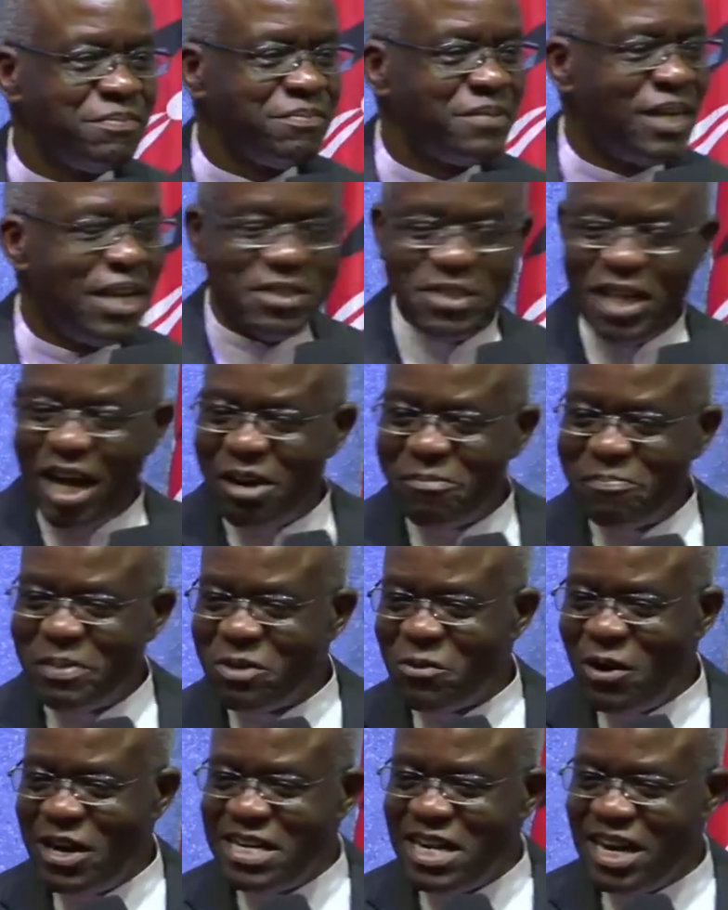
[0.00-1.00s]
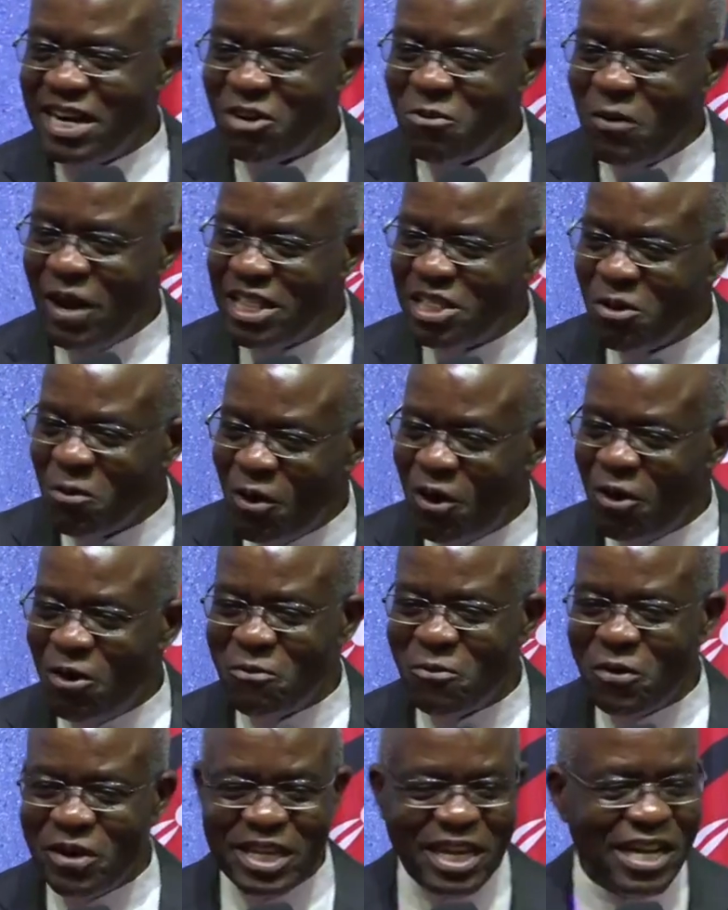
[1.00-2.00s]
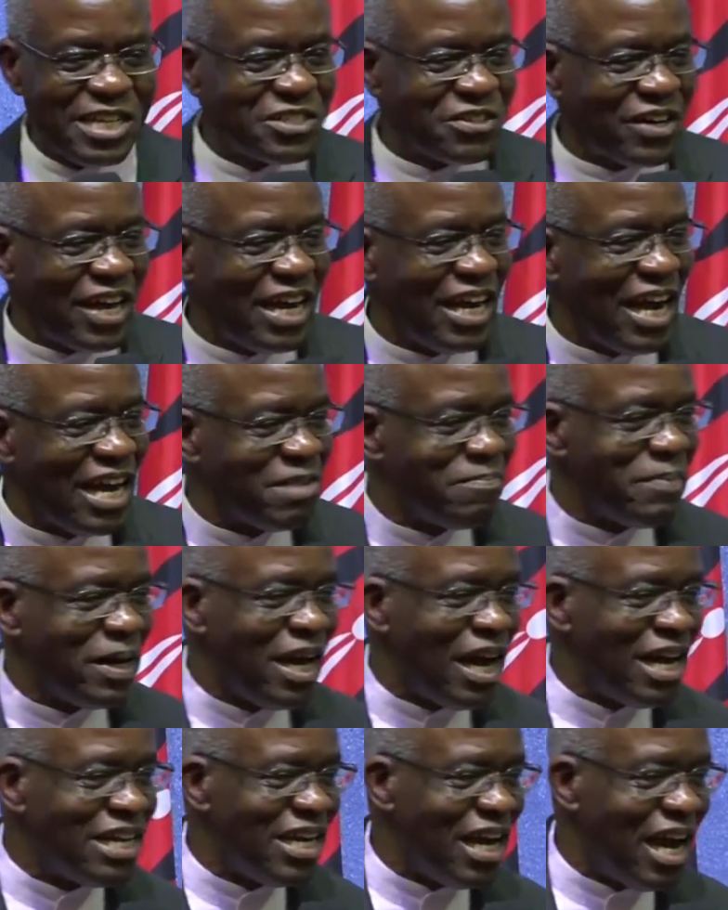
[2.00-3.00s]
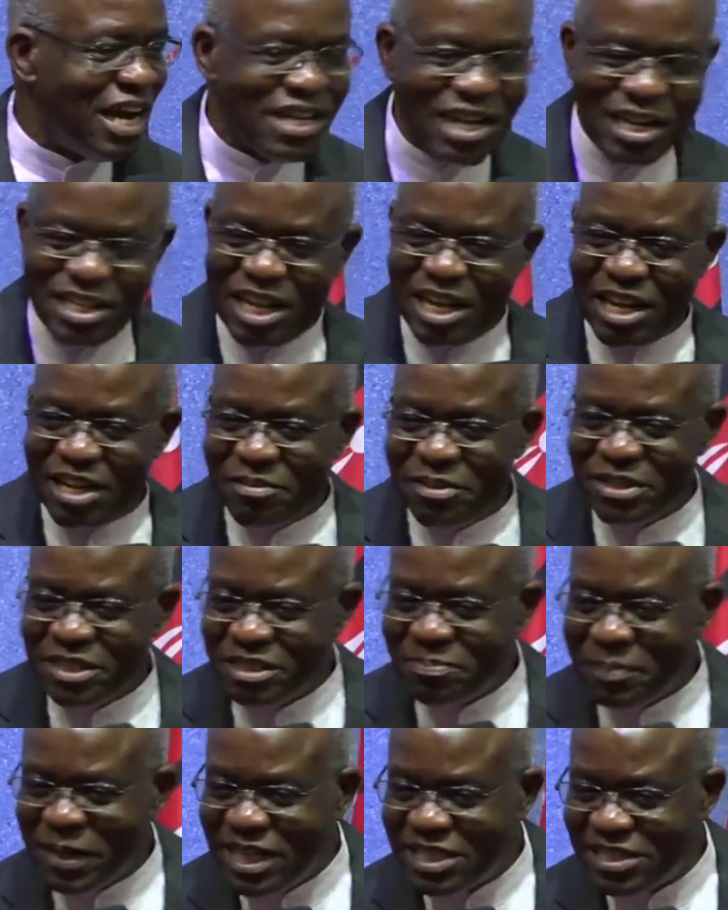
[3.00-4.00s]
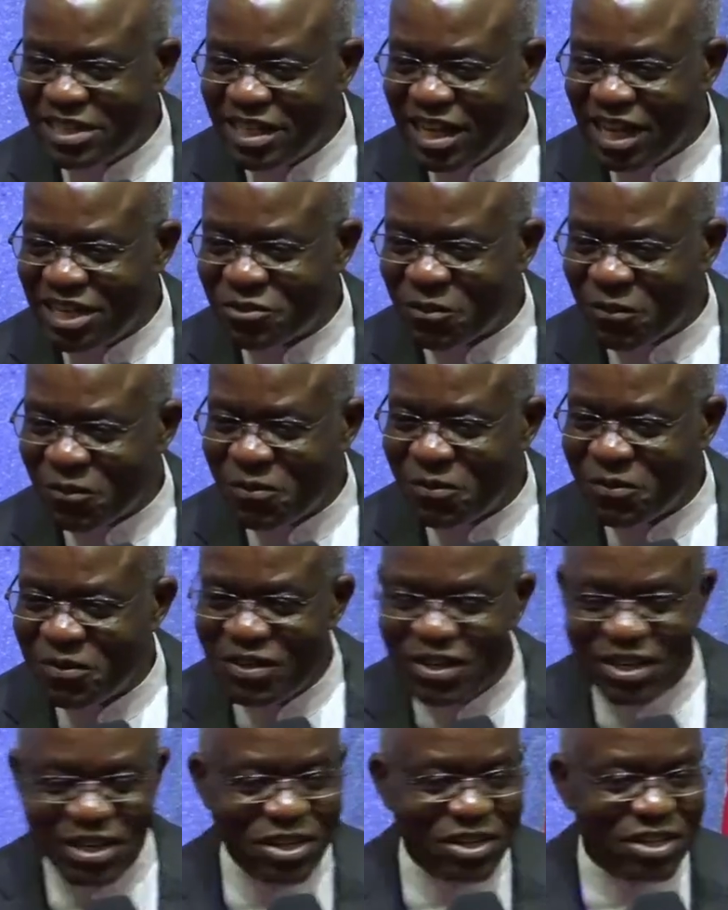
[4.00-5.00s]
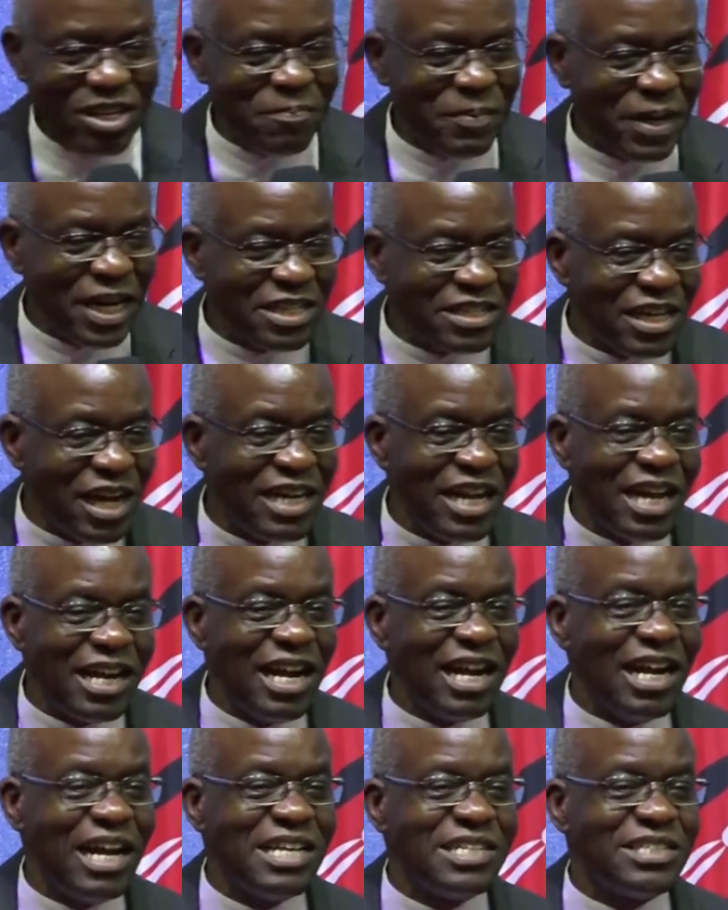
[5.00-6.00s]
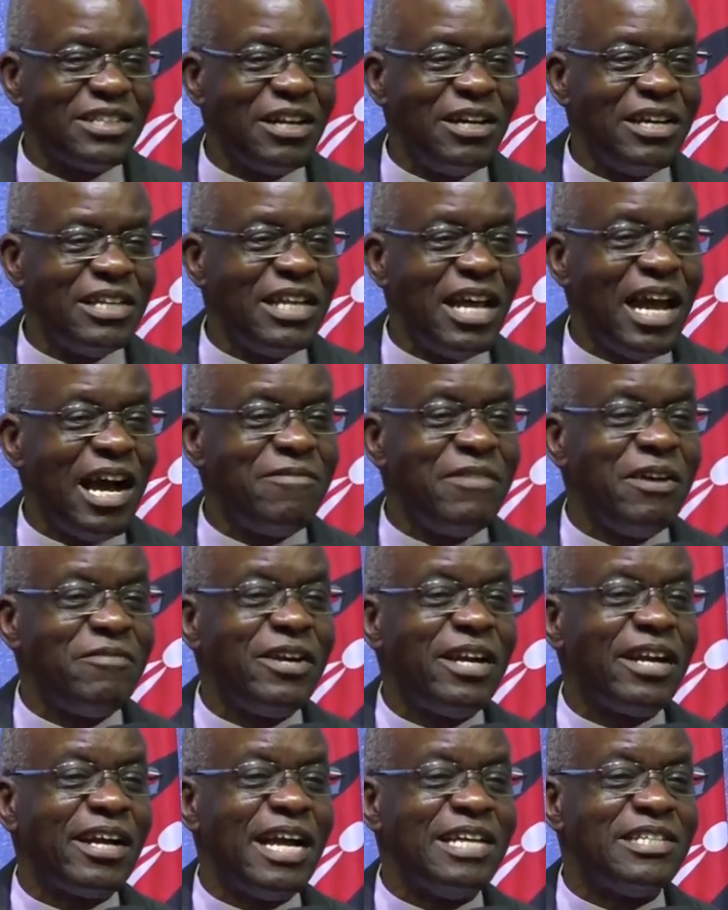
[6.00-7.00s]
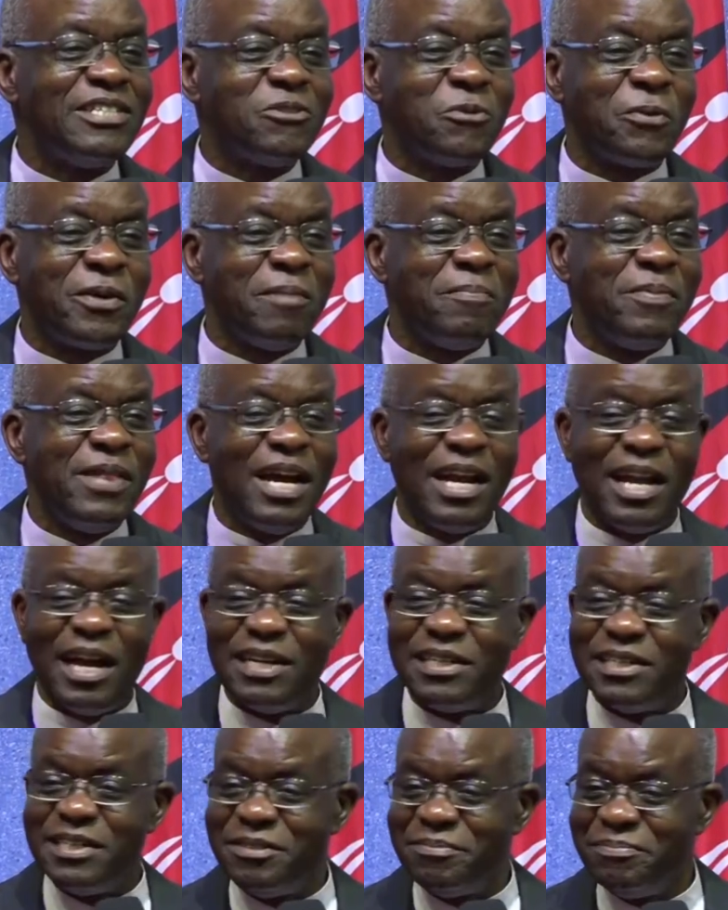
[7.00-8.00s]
He said, I've been wondering why the war with Israel and, and, and, and the, is it Palestinians or who? The Palest- and I realized they have every right to keep their land.